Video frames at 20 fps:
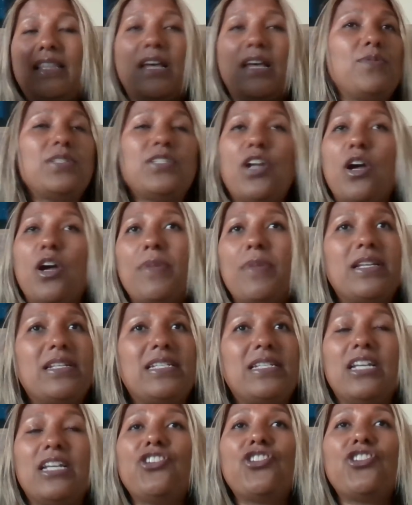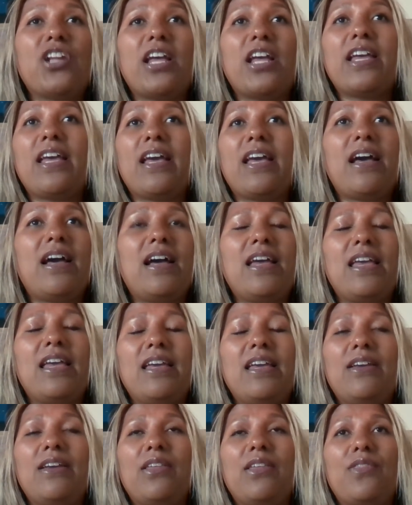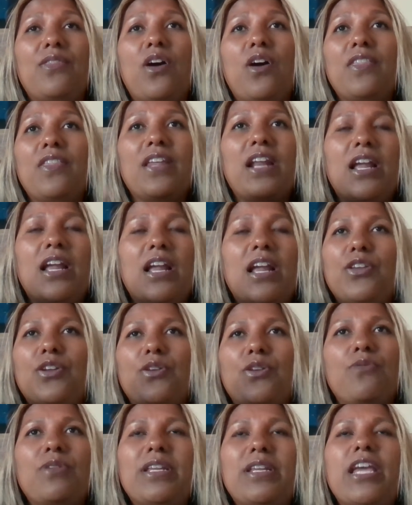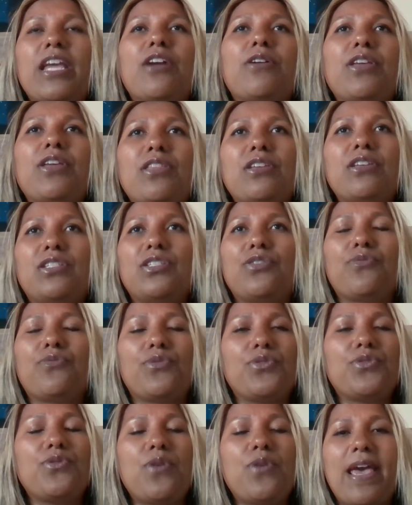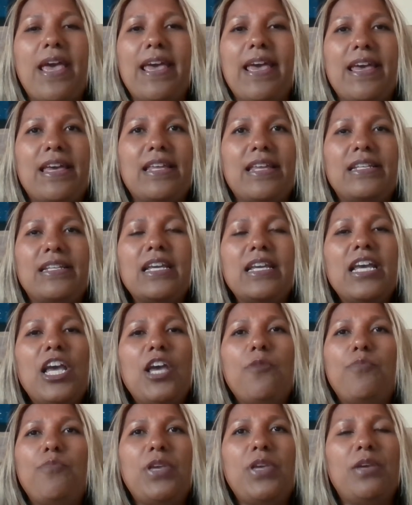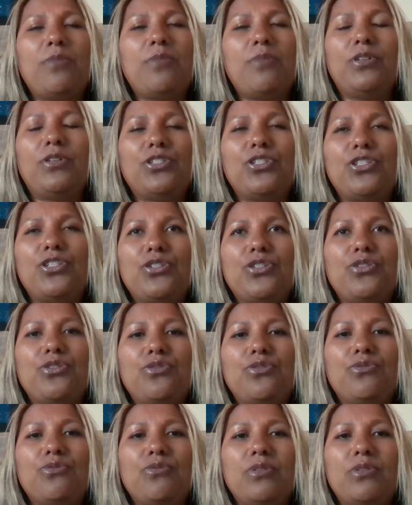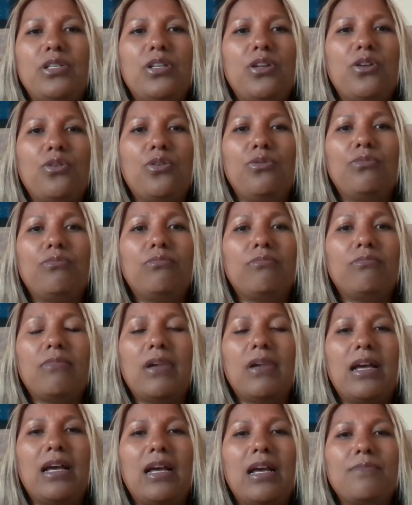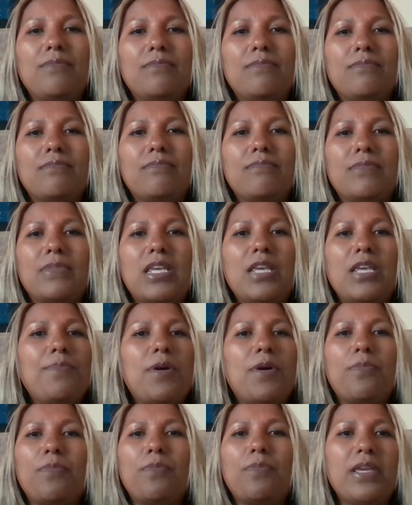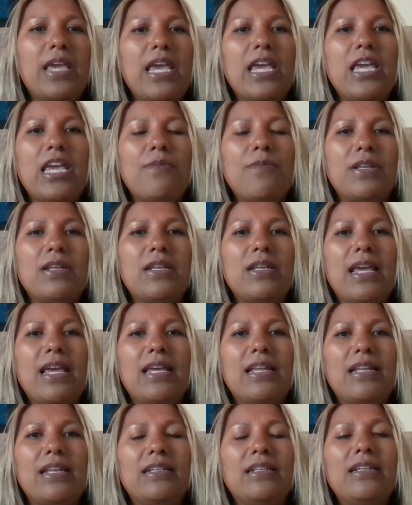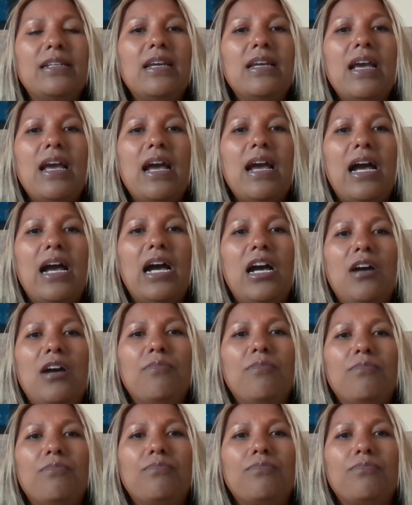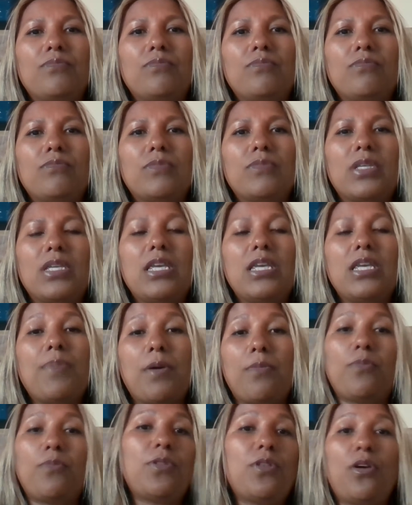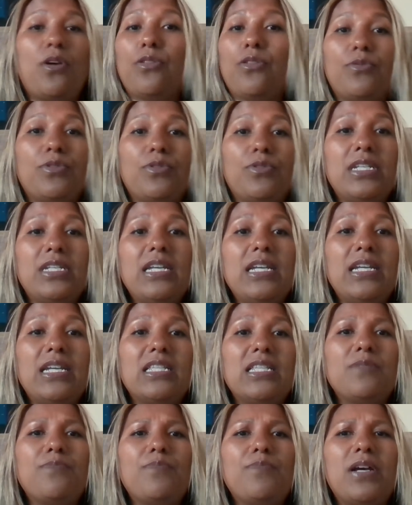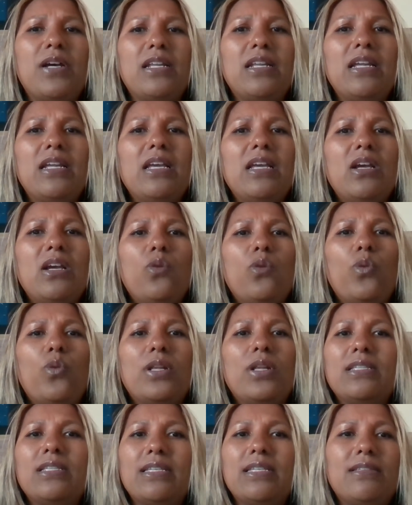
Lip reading: that was not my intention. I thought that I, would carry this through and be able to, um, keep up the game and keep up with all the routines. But when